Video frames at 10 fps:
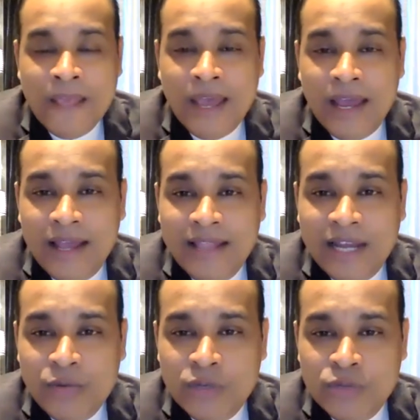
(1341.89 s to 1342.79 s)

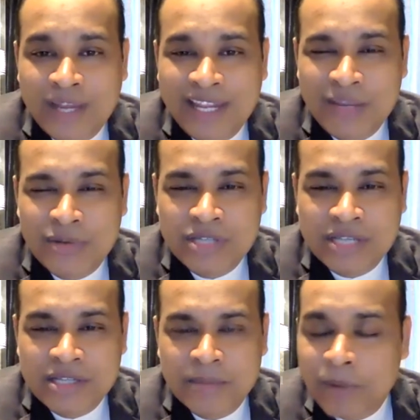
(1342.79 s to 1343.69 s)
That was when he was
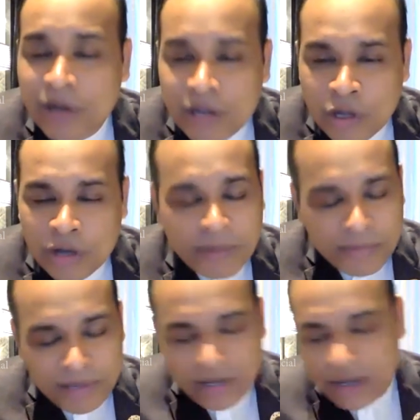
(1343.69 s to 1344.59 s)
just a pearl or
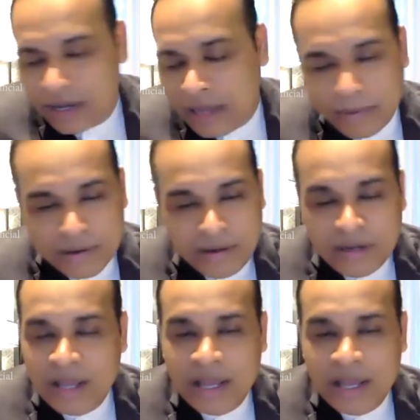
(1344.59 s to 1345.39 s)
maybe an emerald.